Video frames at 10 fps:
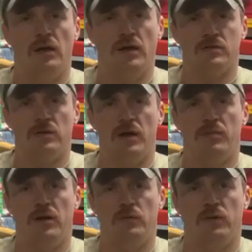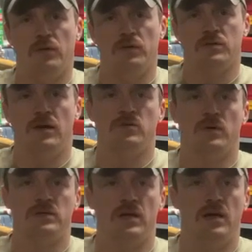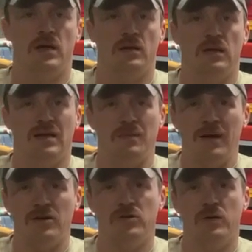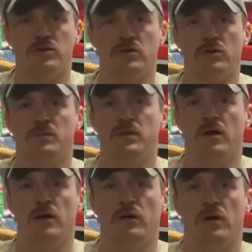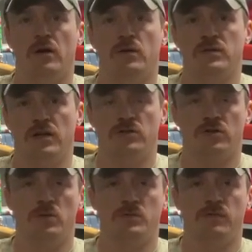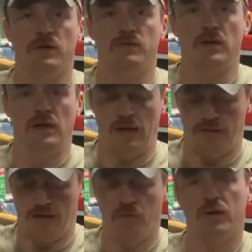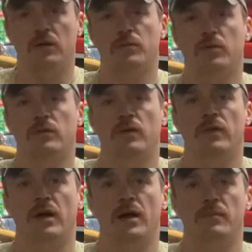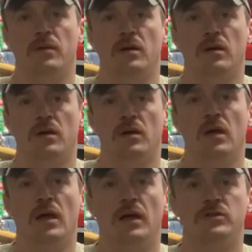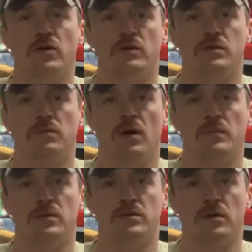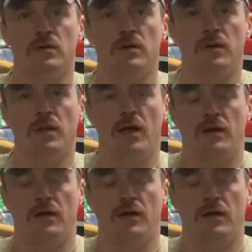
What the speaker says: yesterday I played with it with some H110, getting about 2-inch groups at 100 yards, inch groups at 50. I think we can improve on that, but it's showing some promise. So